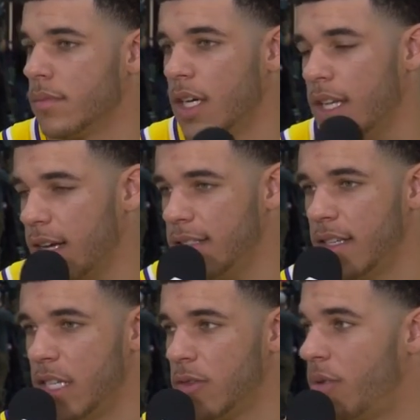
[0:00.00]
Like I
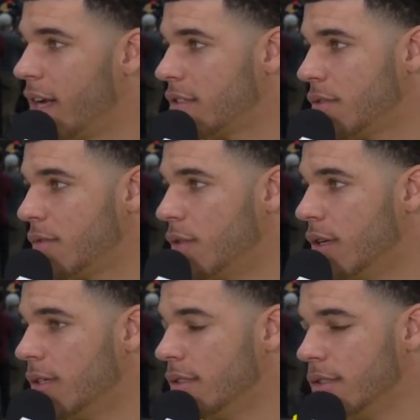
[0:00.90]
said, that's what practice is
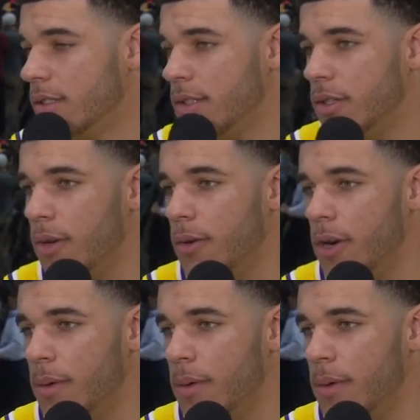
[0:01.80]
for. You know,